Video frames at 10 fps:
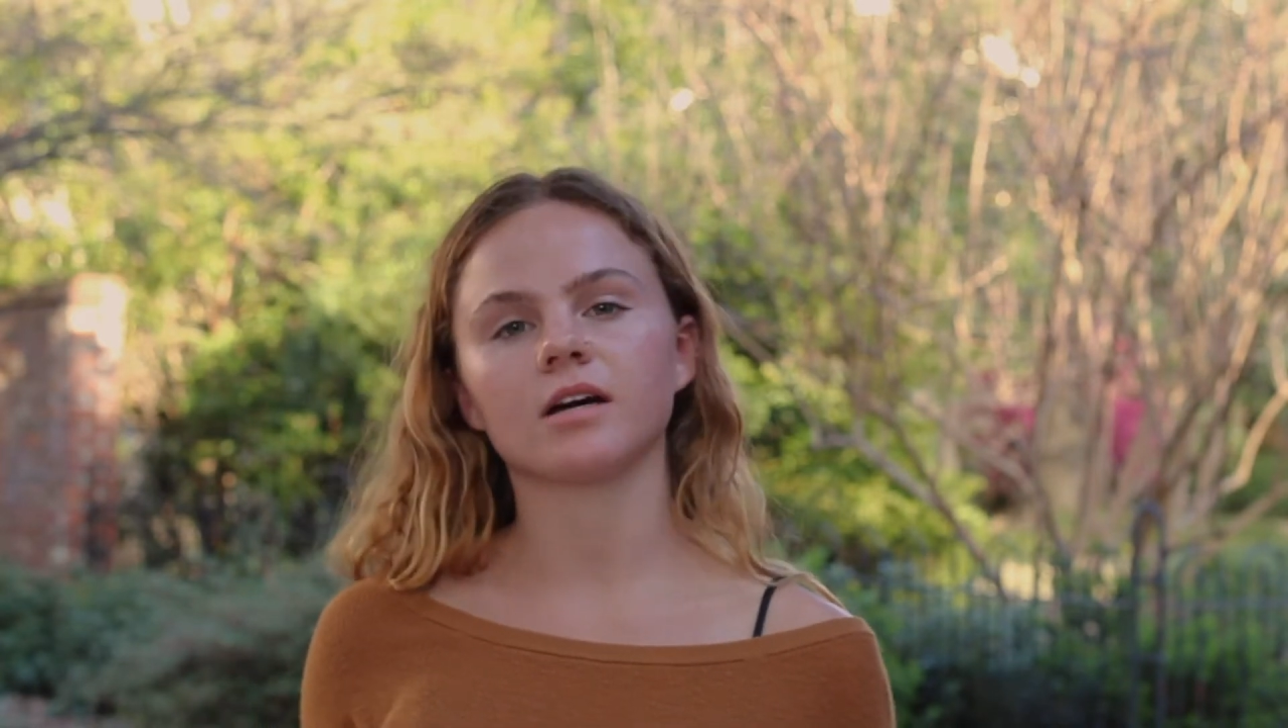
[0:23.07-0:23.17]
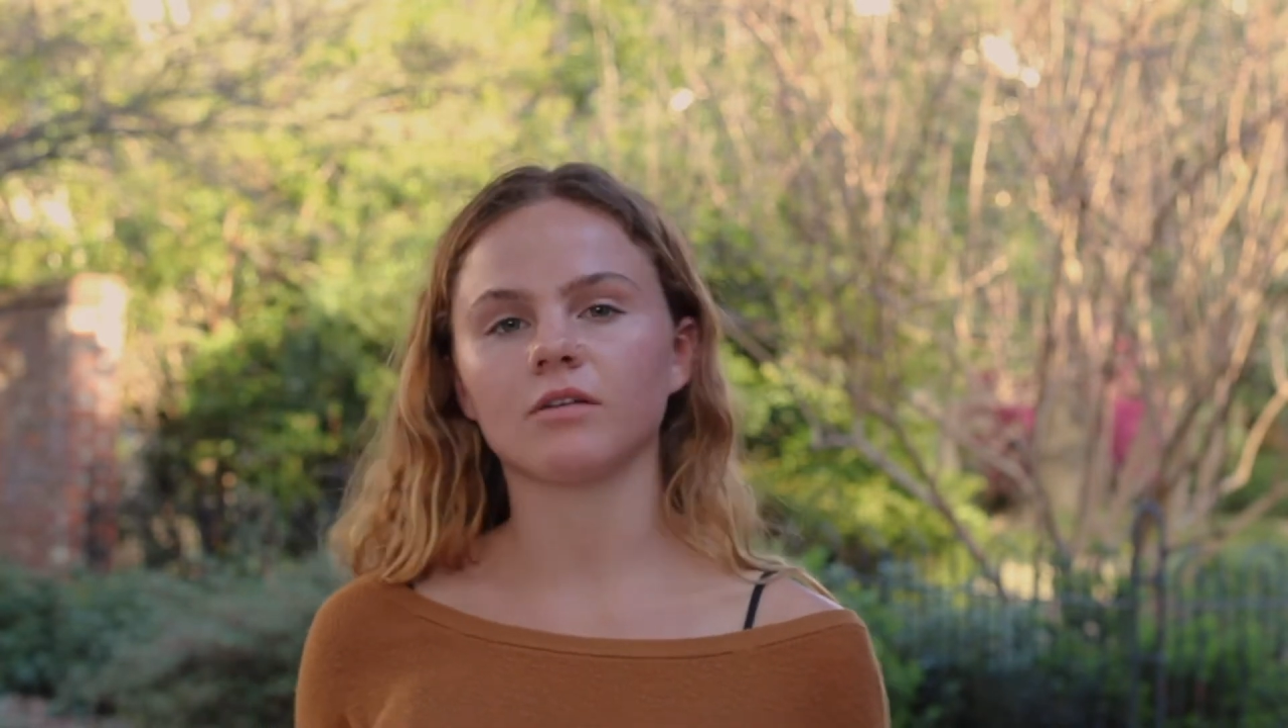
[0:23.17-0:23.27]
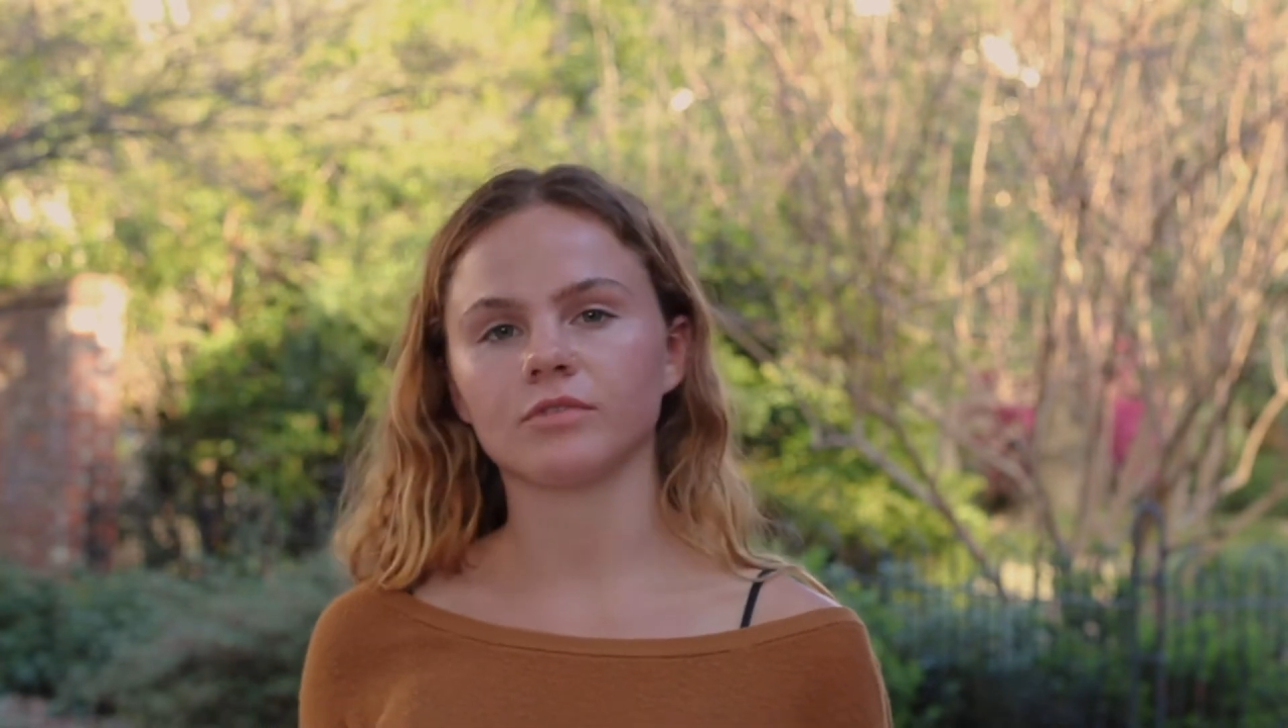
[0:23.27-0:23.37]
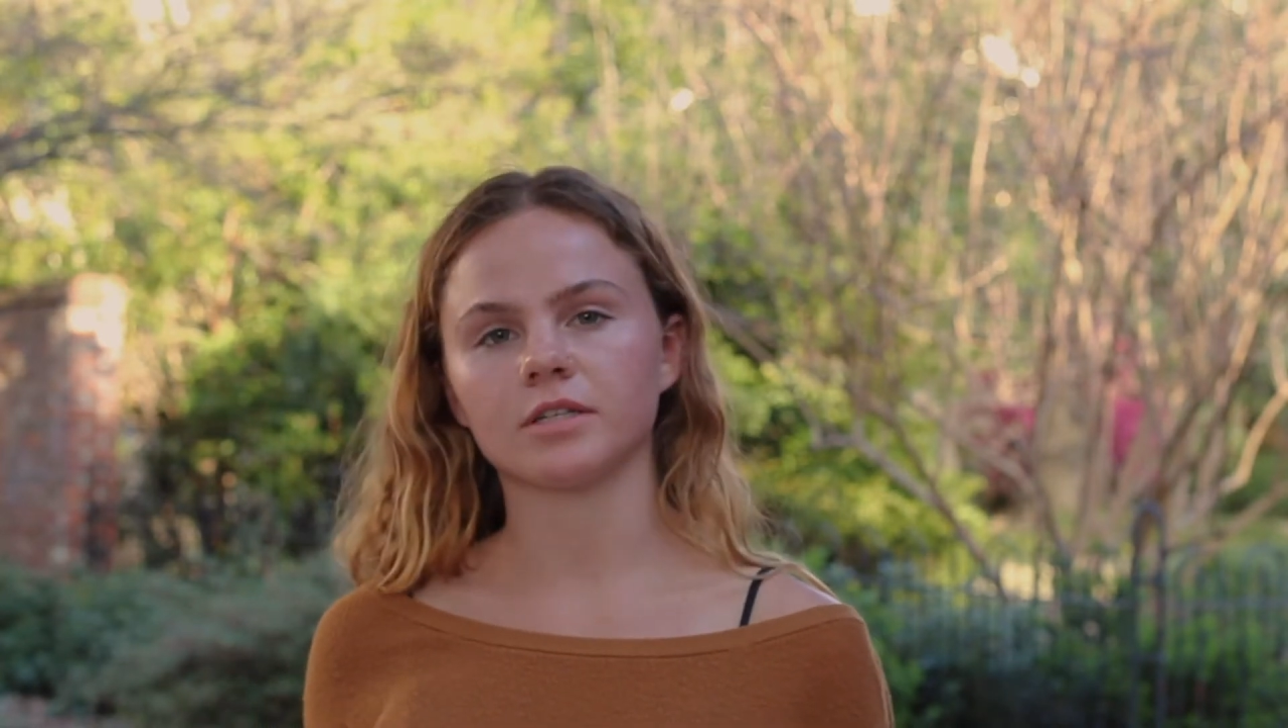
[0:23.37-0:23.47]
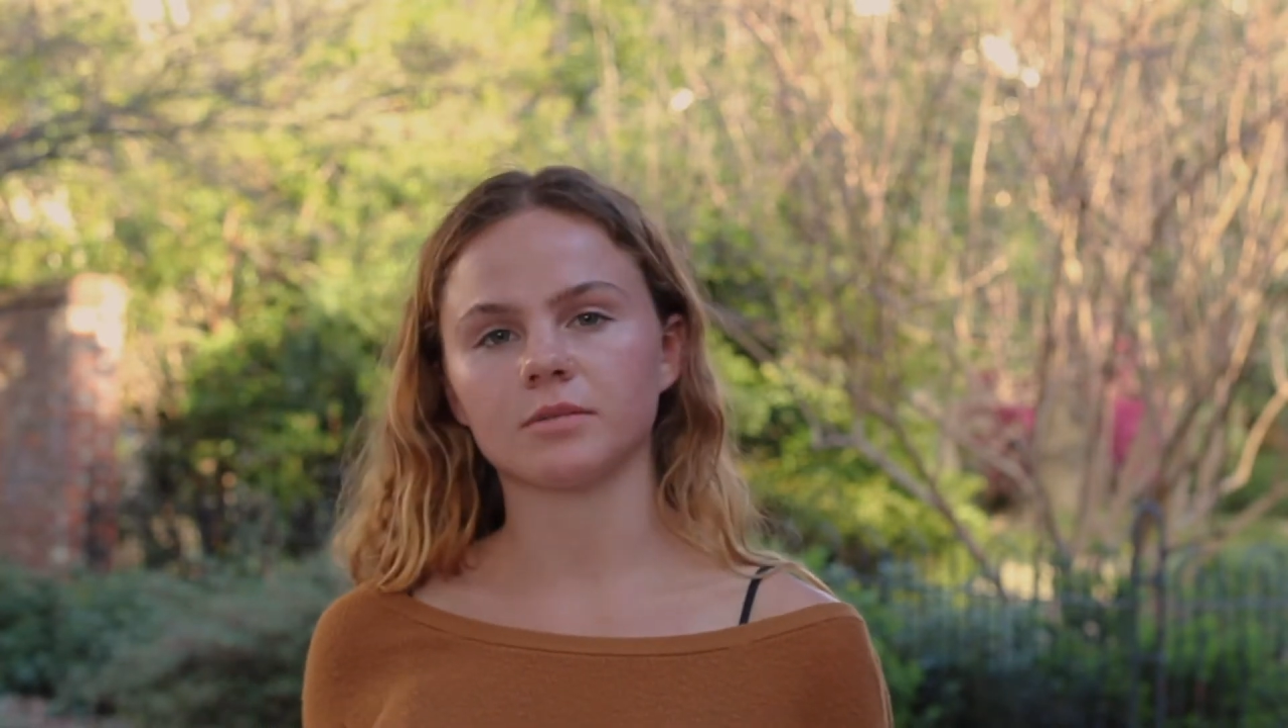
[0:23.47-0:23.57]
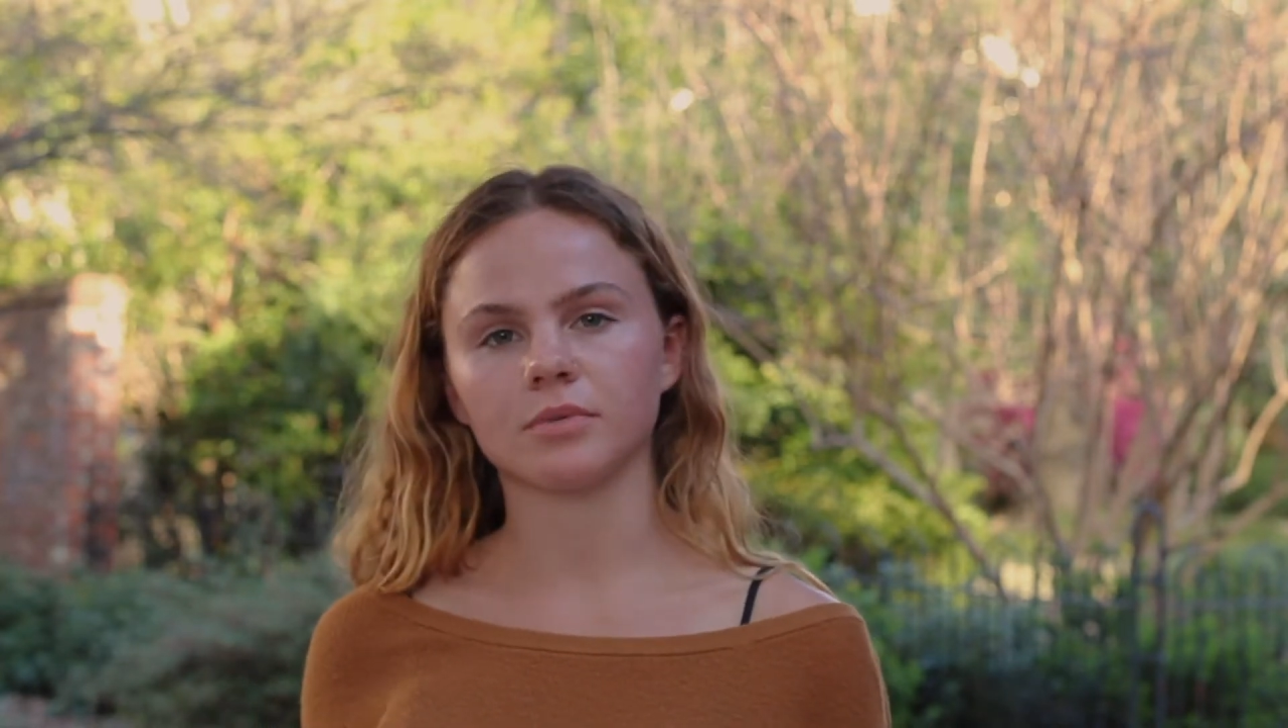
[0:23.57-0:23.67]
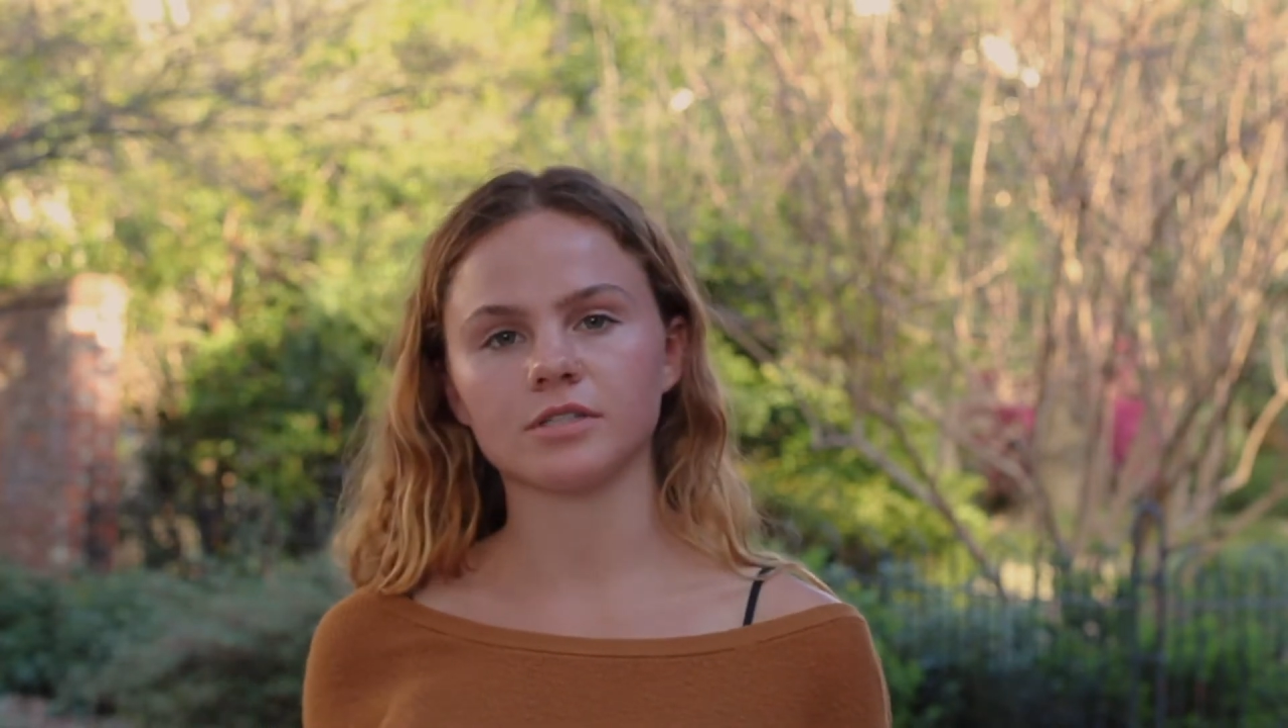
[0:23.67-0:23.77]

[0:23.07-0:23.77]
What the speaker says: conflict and